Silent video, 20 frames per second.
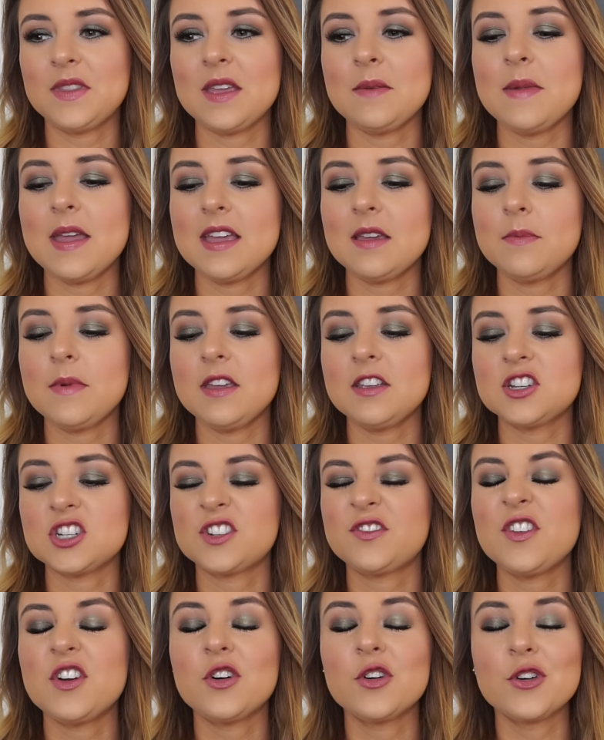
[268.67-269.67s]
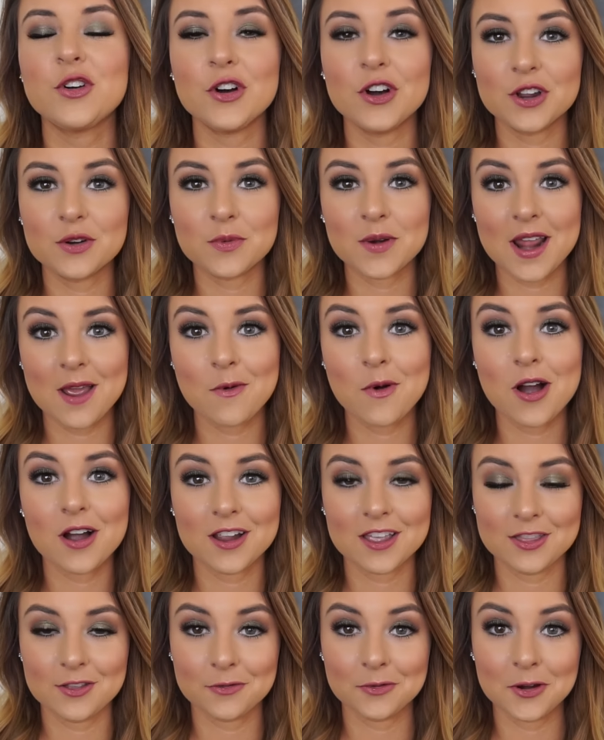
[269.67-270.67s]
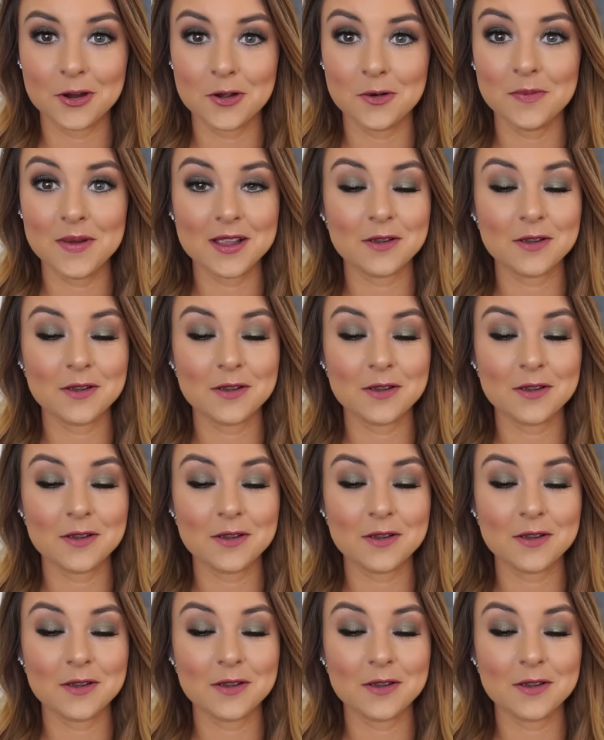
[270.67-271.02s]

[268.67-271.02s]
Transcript: They make me just feel good when I walk in the room.